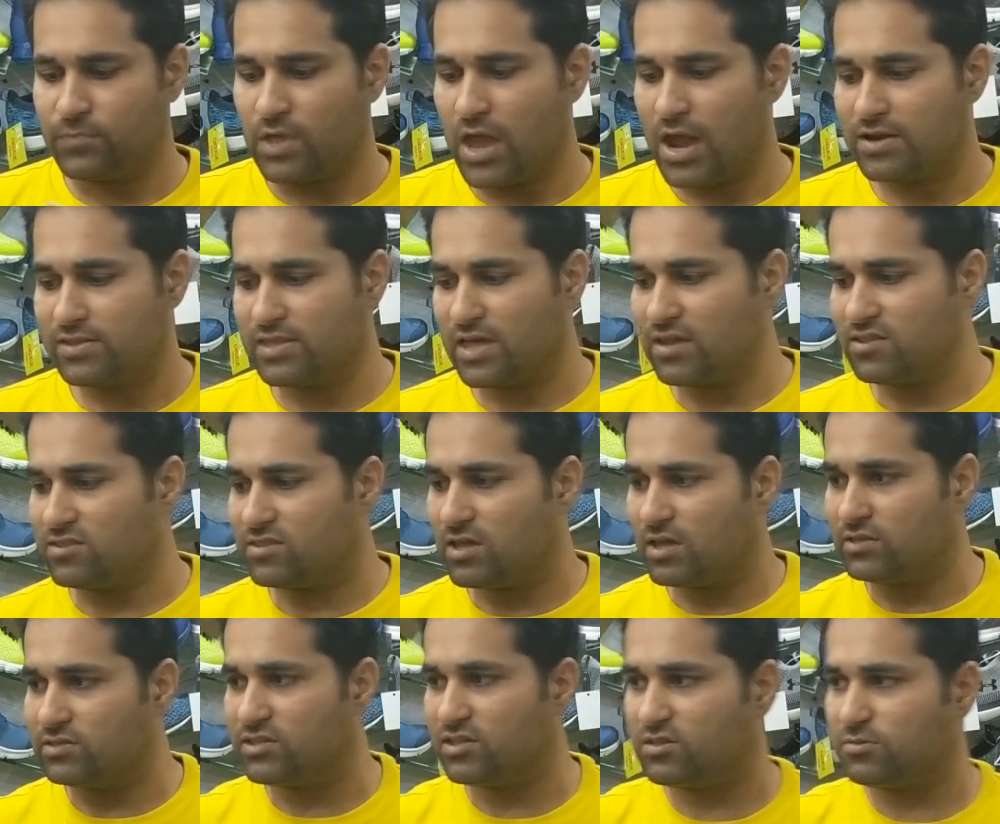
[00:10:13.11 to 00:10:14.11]
And then
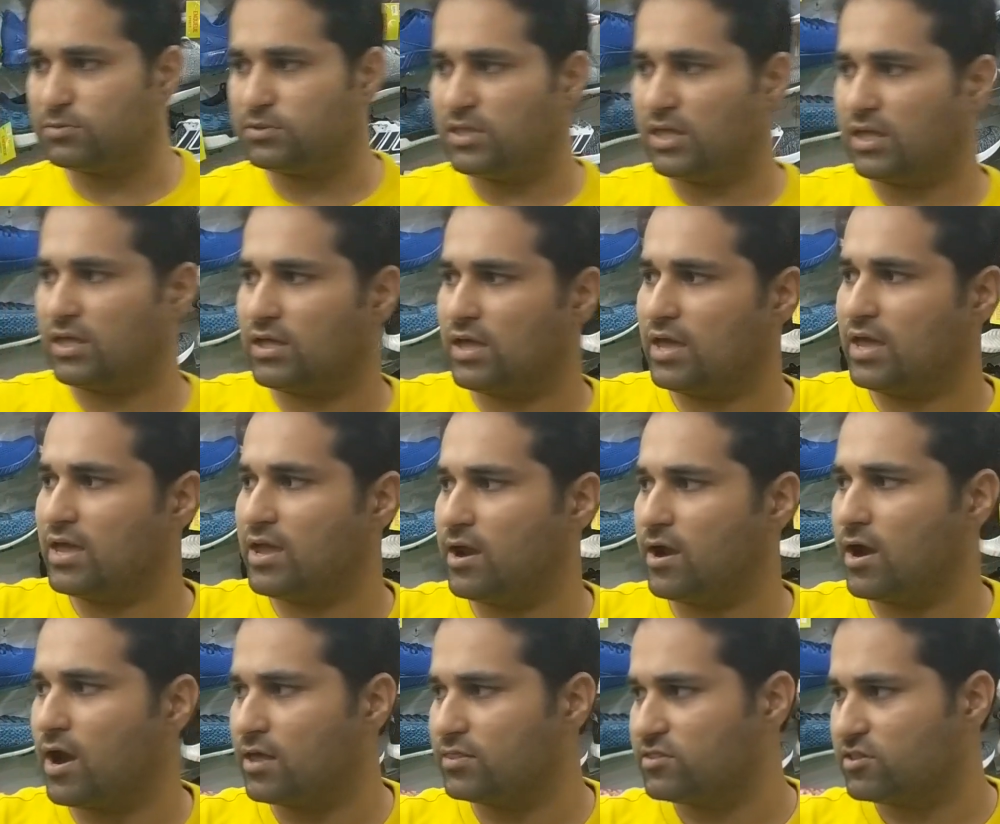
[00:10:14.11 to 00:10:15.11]
this thing
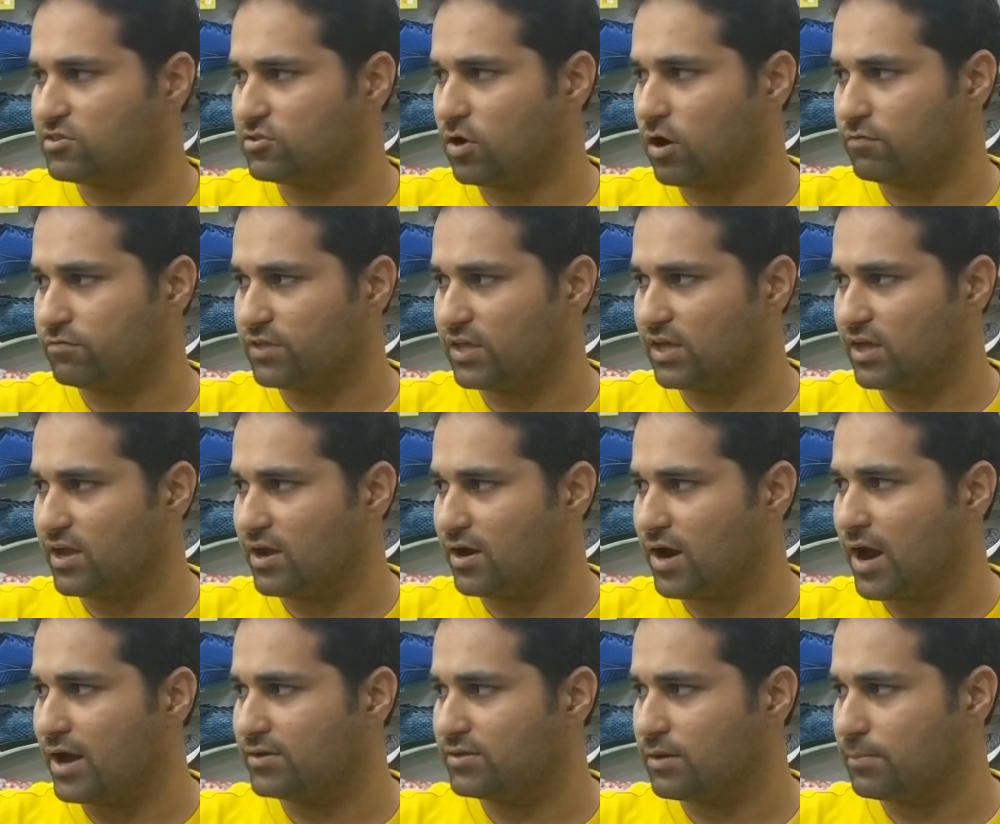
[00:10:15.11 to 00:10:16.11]
here, this soft thing here
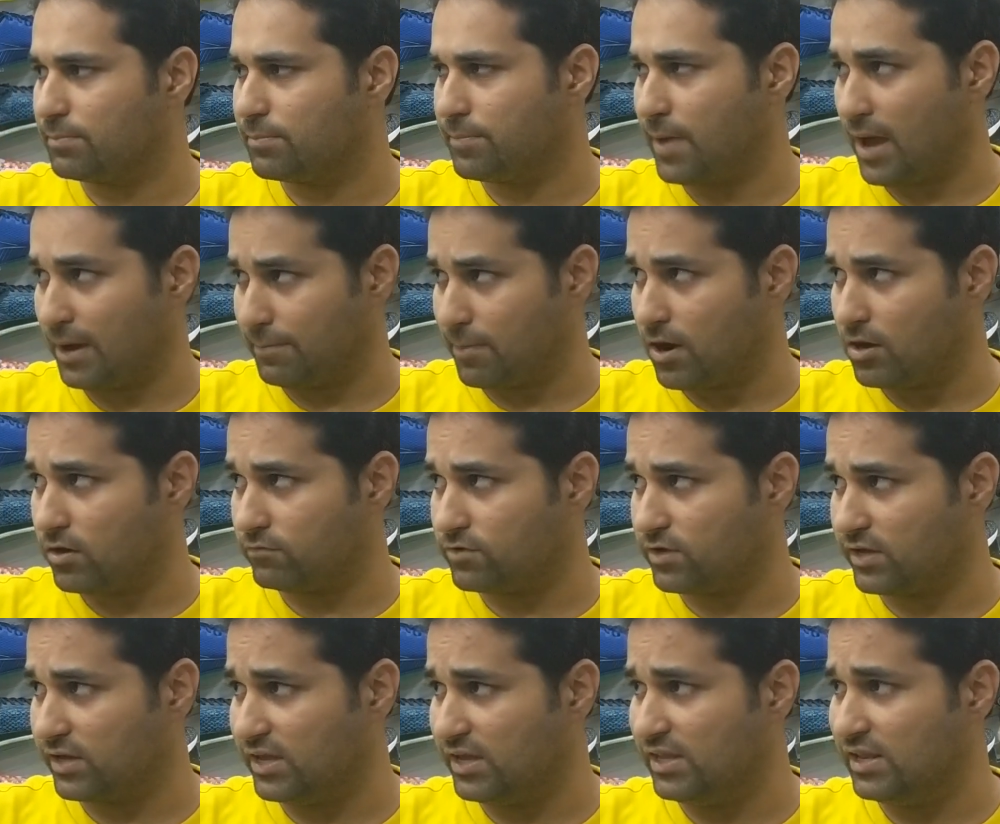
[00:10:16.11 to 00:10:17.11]
at the back part of
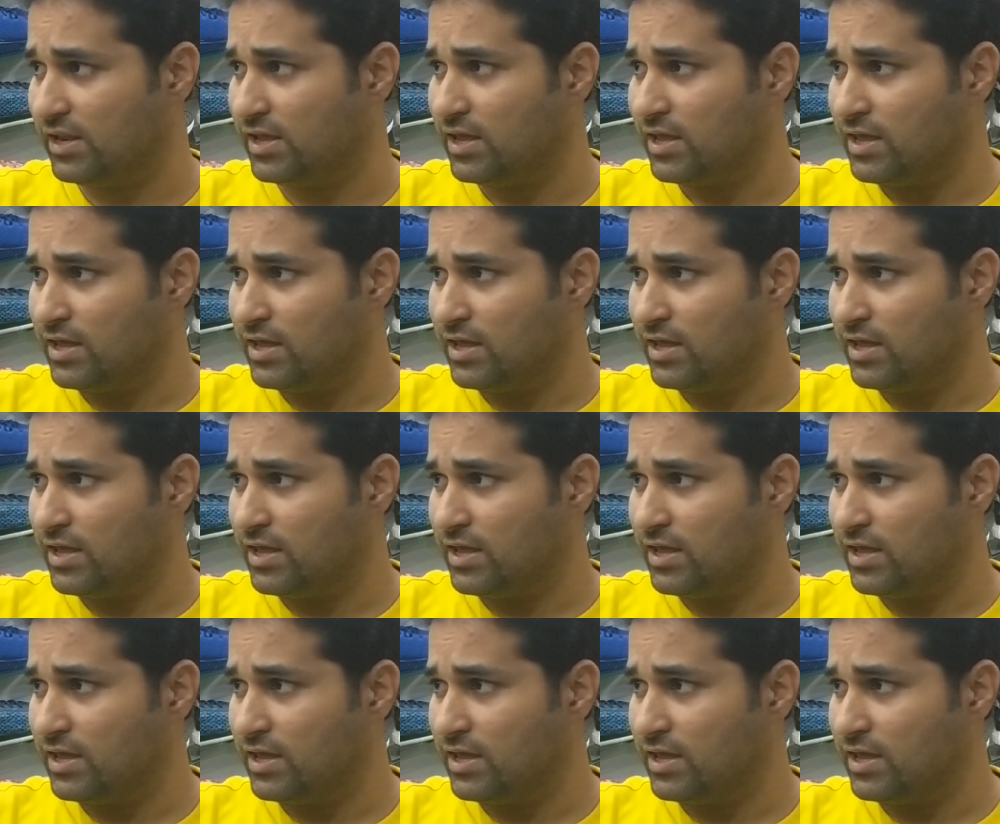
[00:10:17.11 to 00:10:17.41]
the heel,